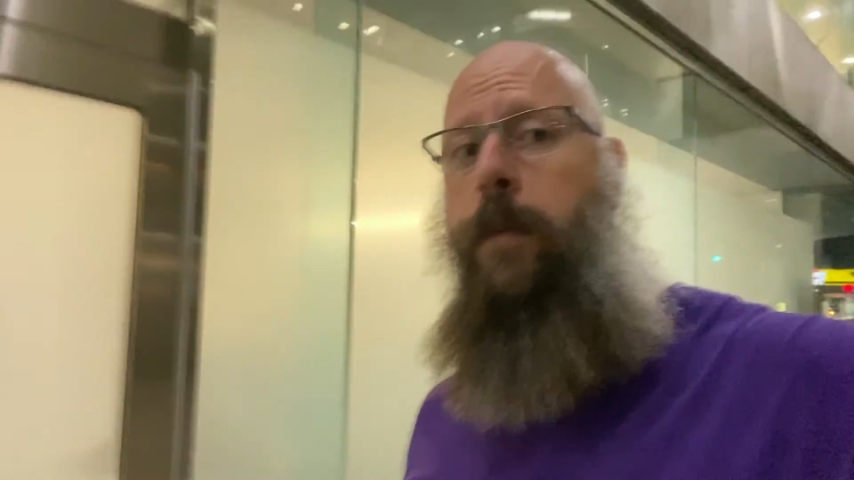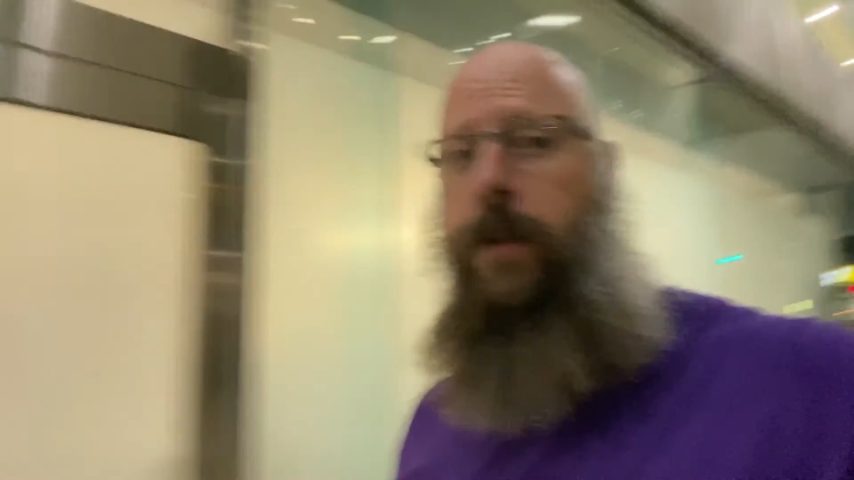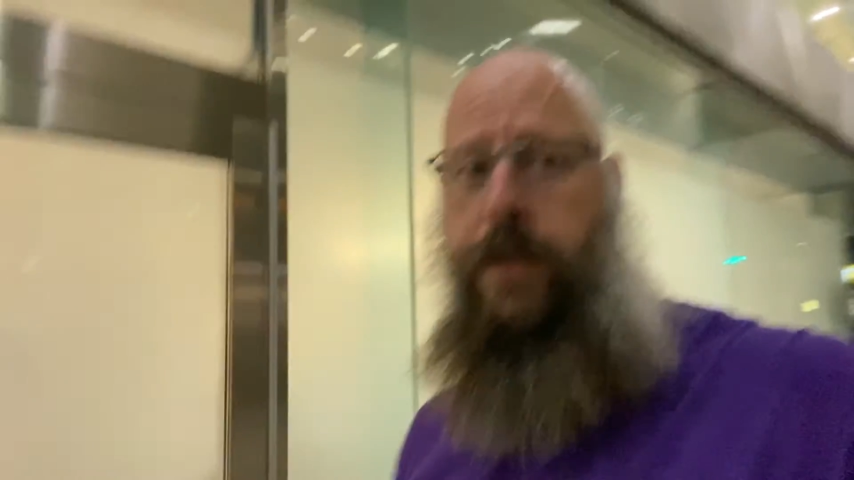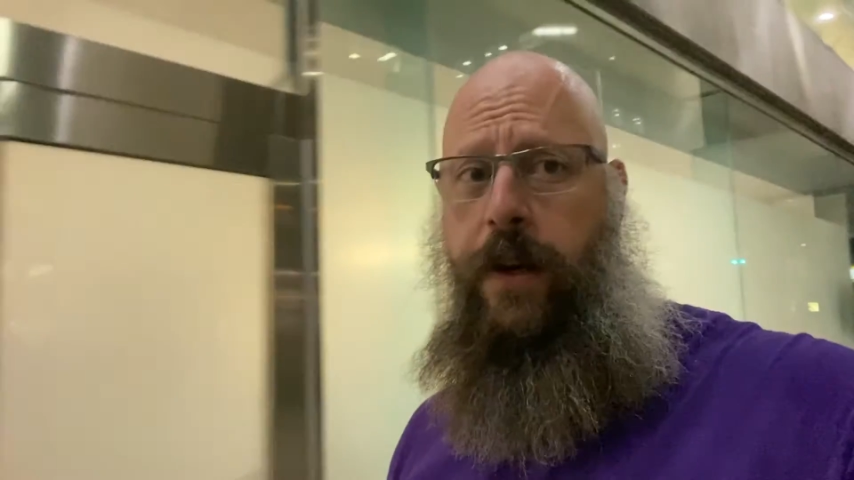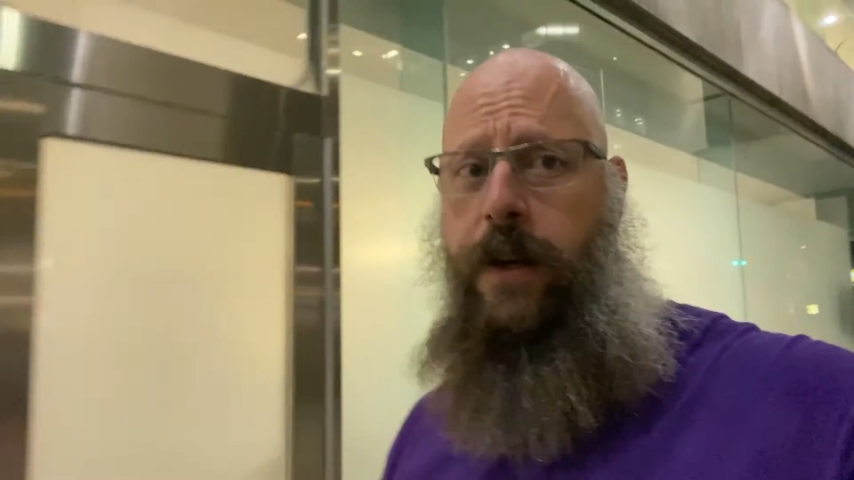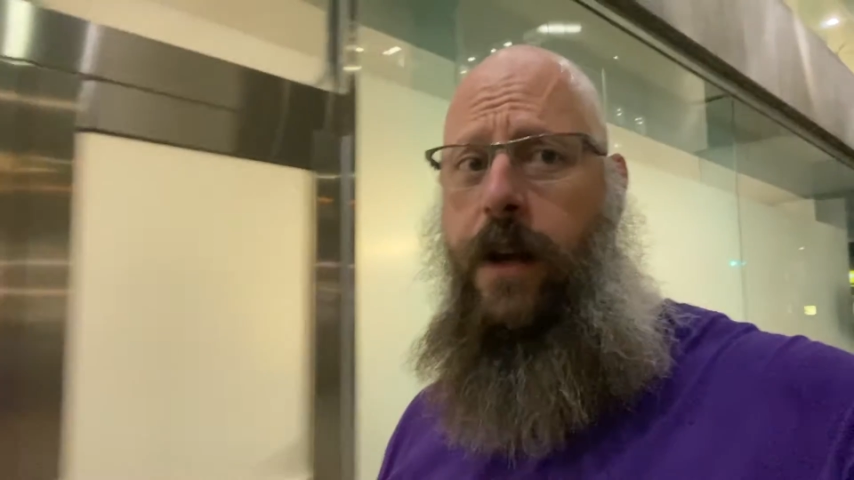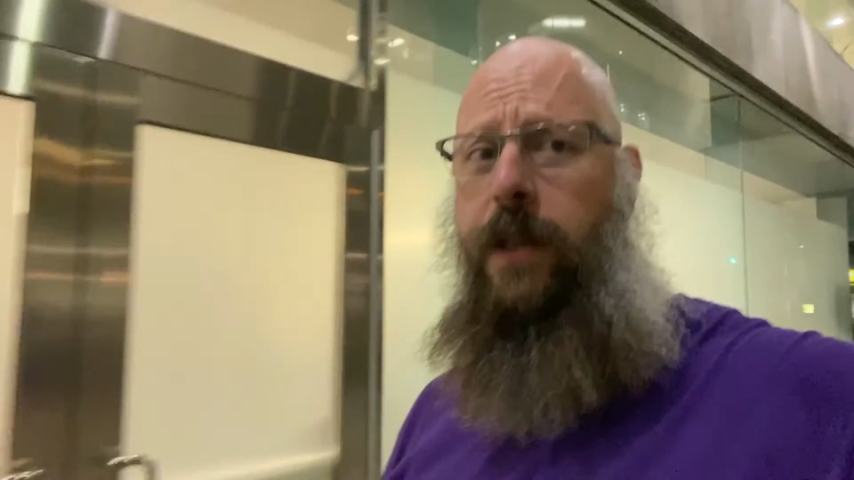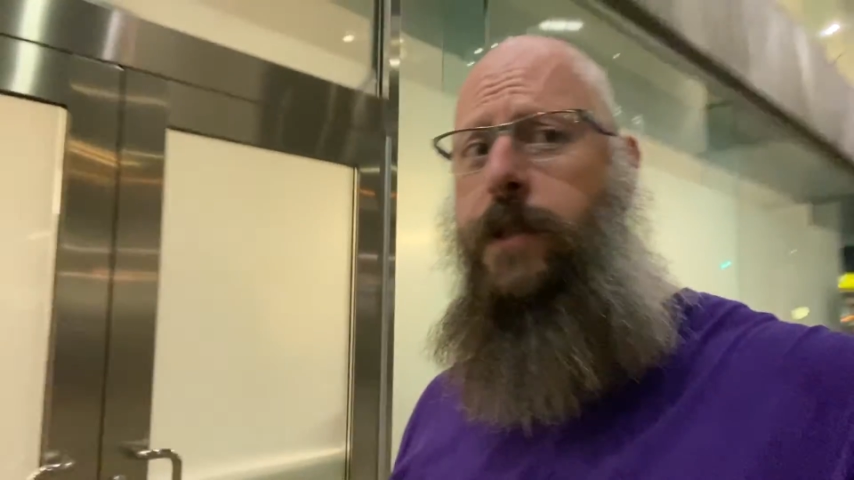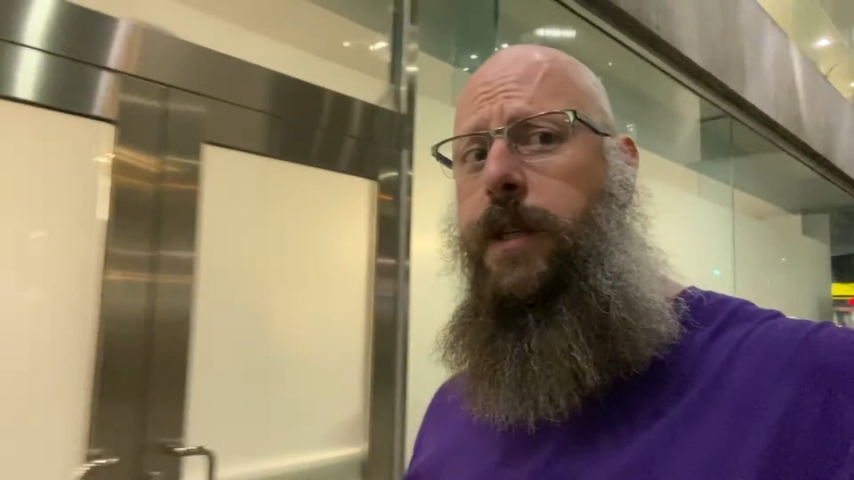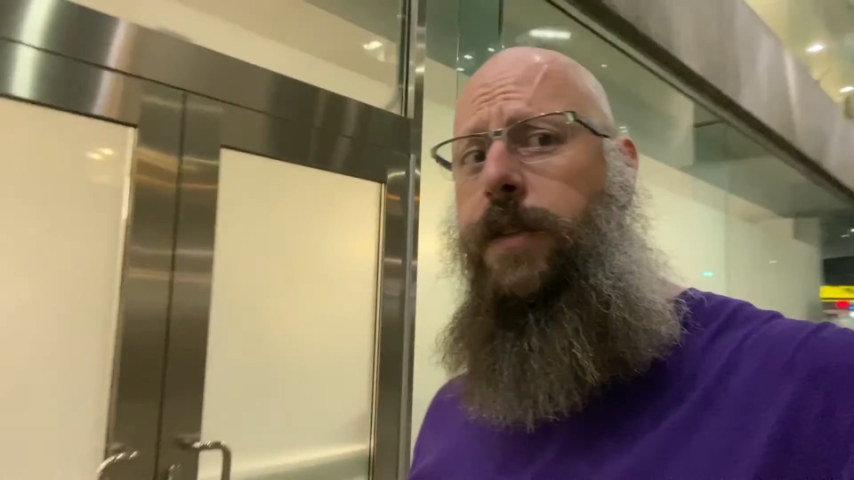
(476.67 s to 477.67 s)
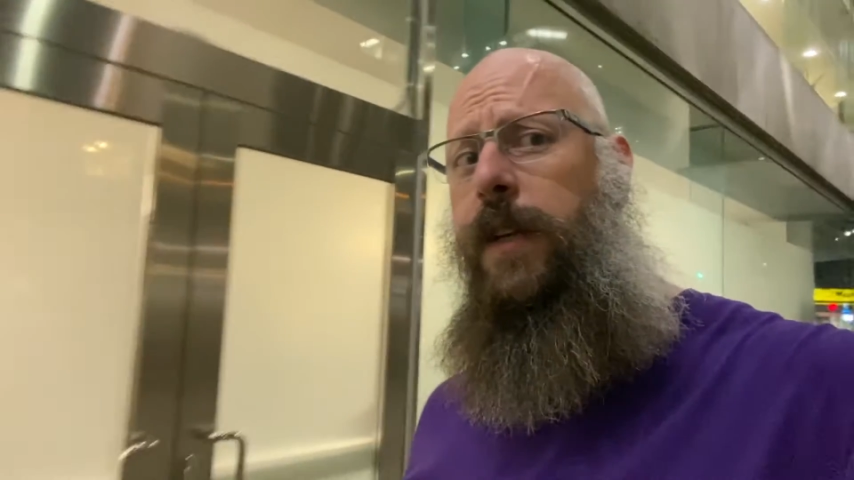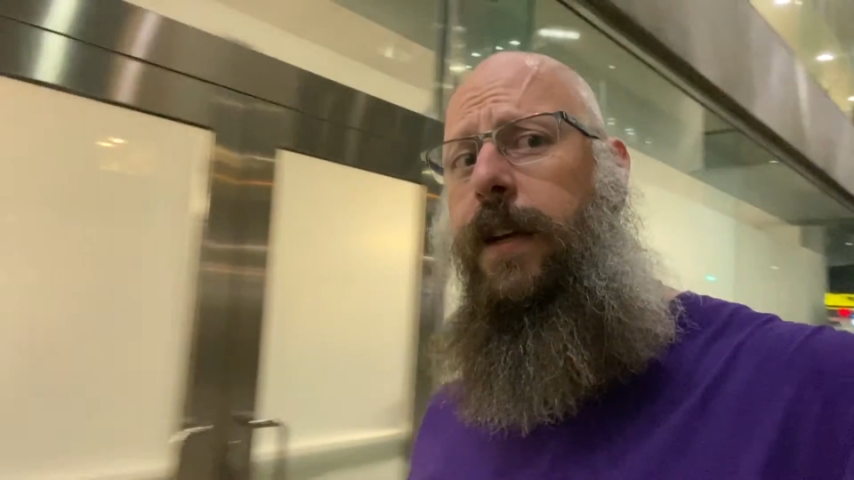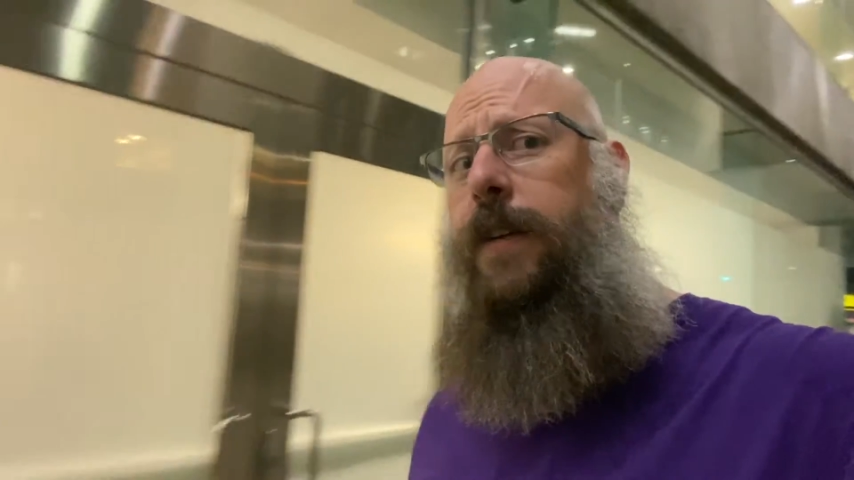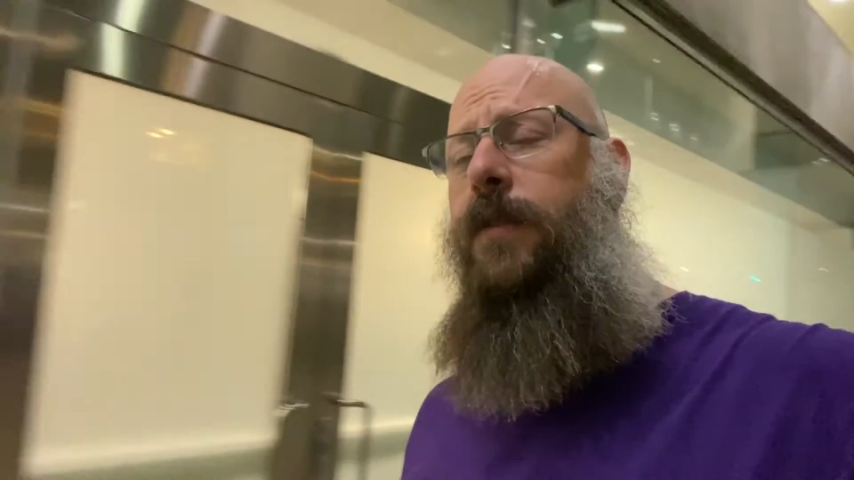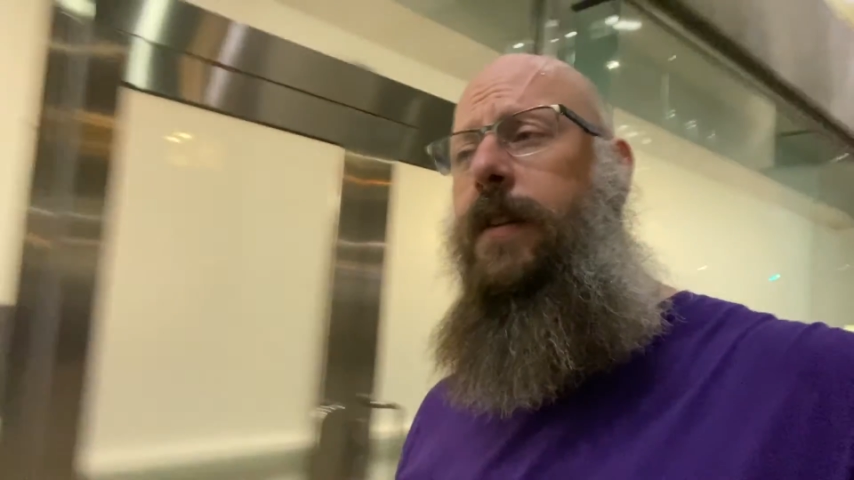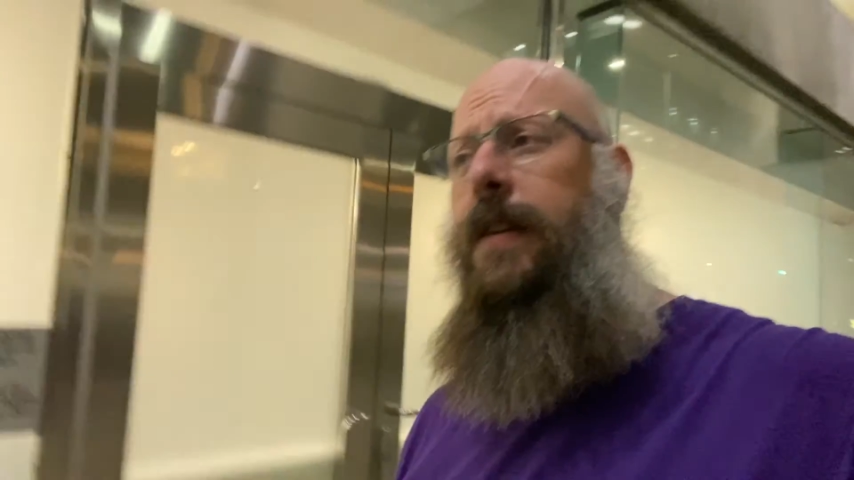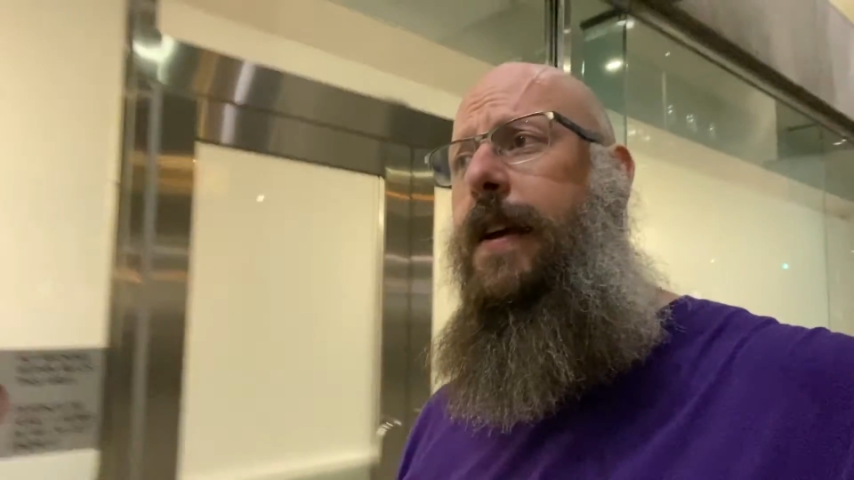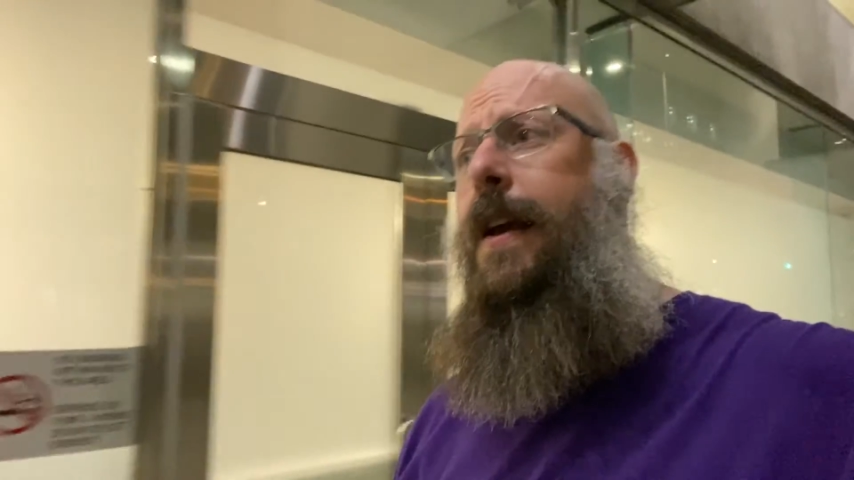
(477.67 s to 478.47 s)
Military College, which is in Kingston.